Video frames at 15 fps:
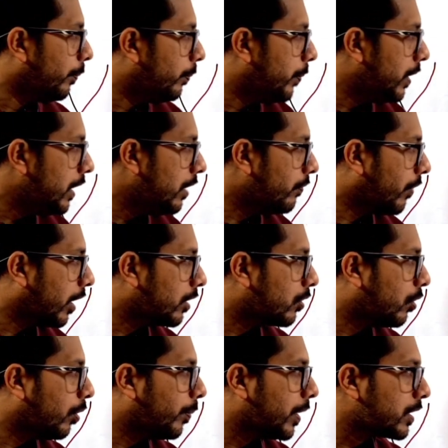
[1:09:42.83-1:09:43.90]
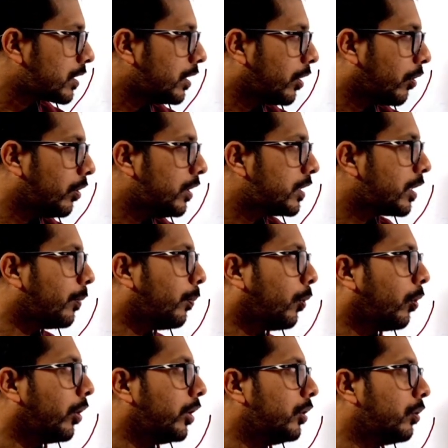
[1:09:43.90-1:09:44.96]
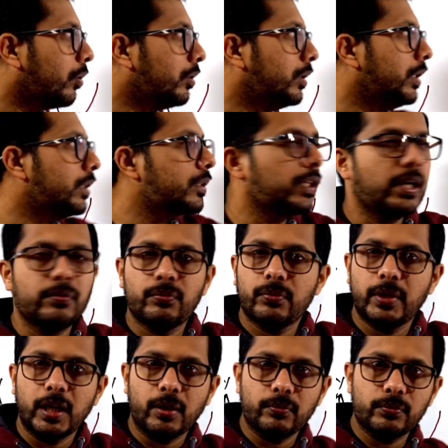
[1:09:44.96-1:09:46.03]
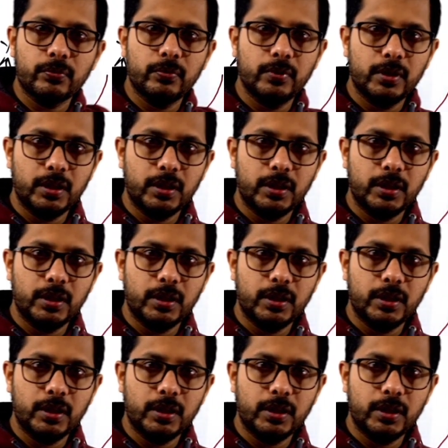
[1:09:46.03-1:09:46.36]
b 1 comma 0 is a point on this f graph.